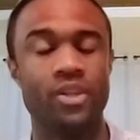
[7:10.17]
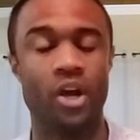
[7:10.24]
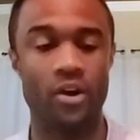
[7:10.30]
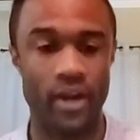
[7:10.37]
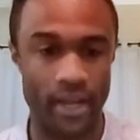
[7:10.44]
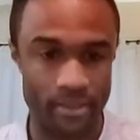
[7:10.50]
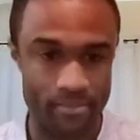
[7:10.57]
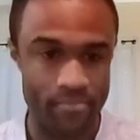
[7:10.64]

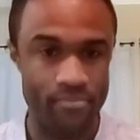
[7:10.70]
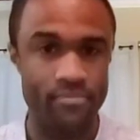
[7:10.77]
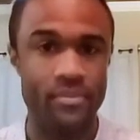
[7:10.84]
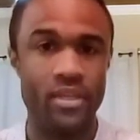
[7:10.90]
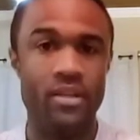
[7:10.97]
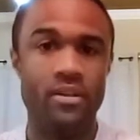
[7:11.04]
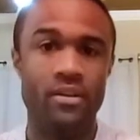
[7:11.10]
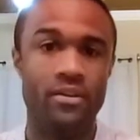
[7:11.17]
Alright,
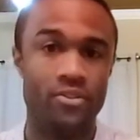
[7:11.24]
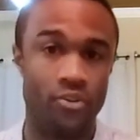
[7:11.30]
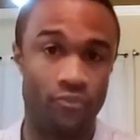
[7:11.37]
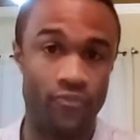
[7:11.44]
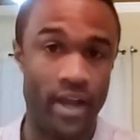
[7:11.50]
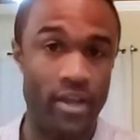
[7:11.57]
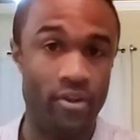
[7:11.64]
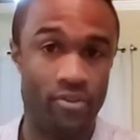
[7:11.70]
so
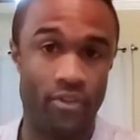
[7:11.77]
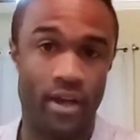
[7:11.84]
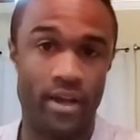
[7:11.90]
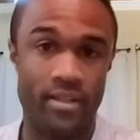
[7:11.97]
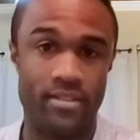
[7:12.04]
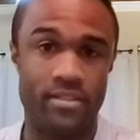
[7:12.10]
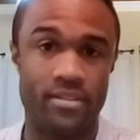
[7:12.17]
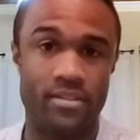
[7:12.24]
final
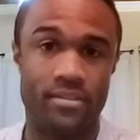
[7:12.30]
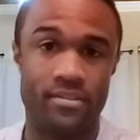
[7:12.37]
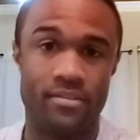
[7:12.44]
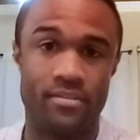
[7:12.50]
thoughts.